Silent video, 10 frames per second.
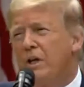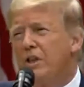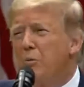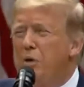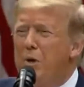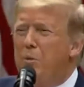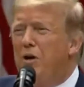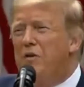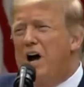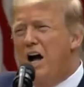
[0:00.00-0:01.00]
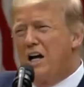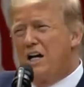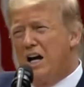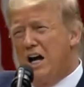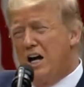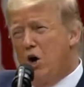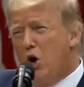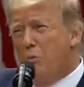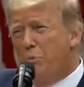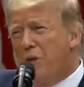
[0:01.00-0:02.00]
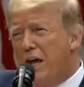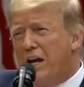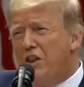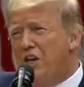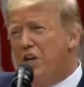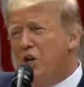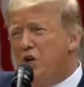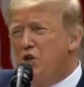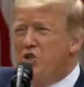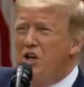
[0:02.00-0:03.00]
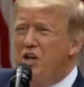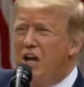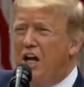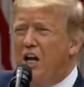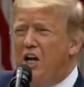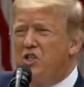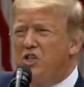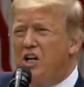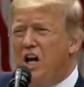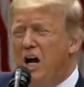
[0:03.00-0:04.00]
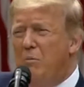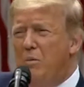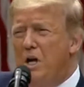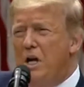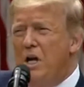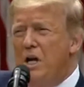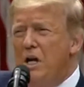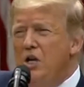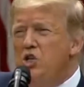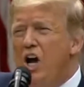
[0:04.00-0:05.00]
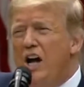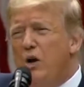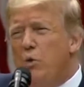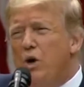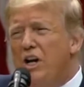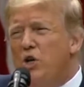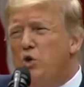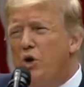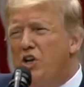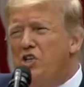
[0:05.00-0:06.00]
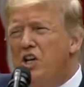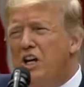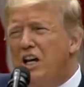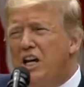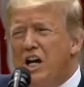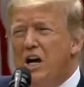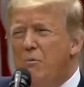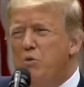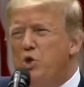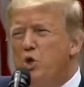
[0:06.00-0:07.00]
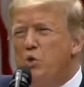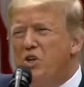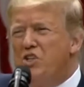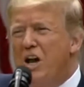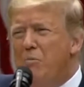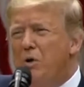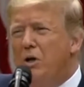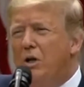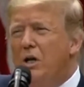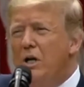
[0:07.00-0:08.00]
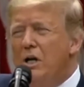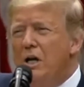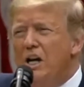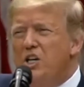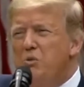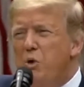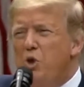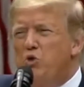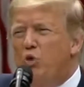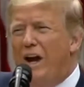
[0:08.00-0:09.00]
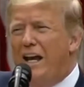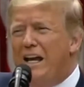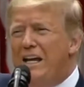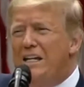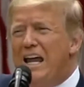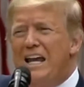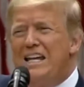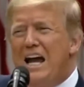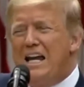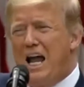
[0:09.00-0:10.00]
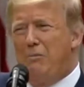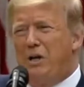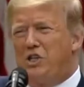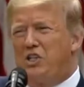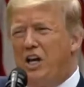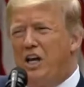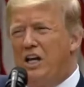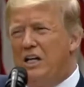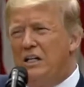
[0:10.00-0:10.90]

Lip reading: The people of Hong Kong hoped that in the years and decades to come, China would increasingly come to resemble its most radiant and dynamic city.